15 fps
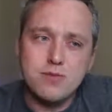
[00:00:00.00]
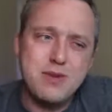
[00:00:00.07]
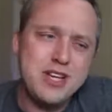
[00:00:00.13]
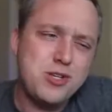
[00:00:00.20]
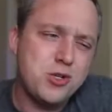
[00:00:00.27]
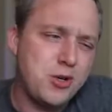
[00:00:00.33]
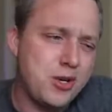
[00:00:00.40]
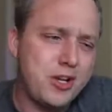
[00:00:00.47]
make
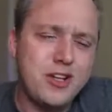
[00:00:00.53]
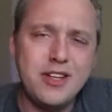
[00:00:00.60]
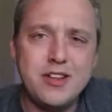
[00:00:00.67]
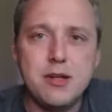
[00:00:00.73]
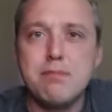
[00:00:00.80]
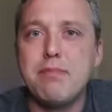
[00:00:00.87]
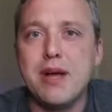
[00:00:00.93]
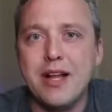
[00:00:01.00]
sure to click
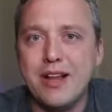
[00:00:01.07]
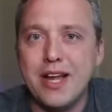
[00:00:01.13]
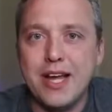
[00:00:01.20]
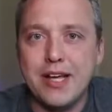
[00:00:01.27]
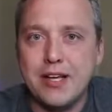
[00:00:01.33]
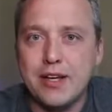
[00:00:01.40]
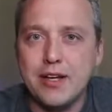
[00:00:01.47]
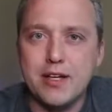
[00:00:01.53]
the bell
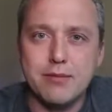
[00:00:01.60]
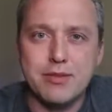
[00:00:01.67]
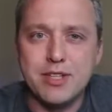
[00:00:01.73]
icon,